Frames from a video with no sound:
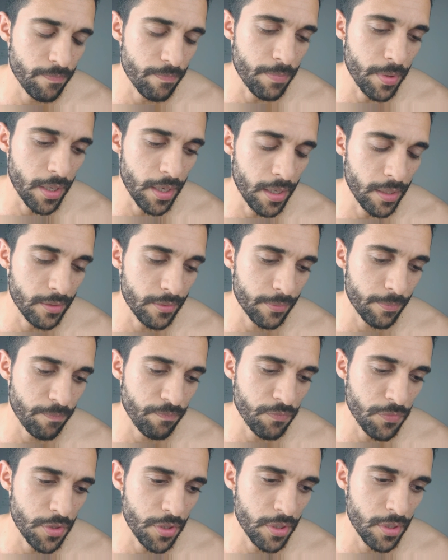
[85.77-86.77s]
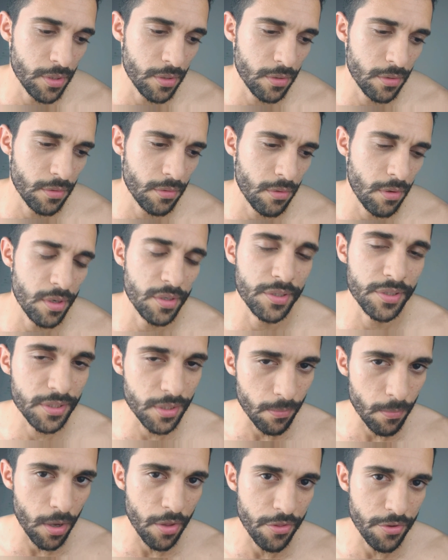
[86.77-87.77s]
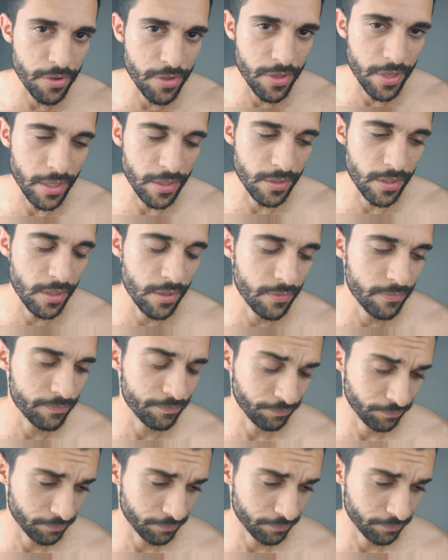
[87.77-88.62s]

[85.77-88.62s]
But there are some other things here.